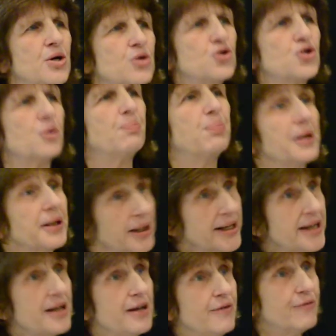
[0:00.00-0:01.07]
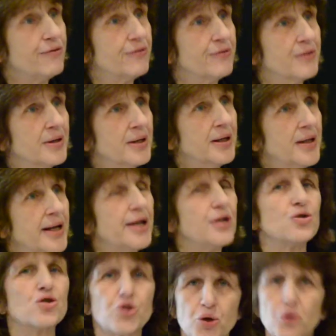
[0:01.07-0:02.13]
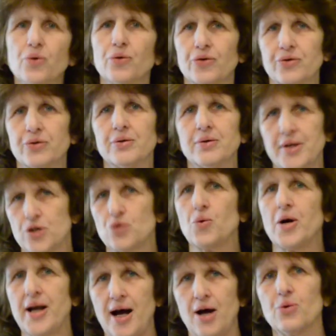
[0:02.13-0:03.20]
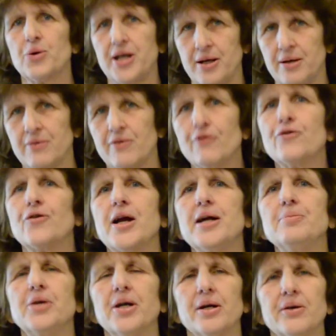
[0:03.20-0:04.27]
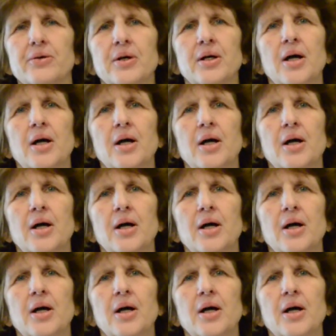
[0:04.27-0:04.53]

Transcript: to believe in truth is what how he framed it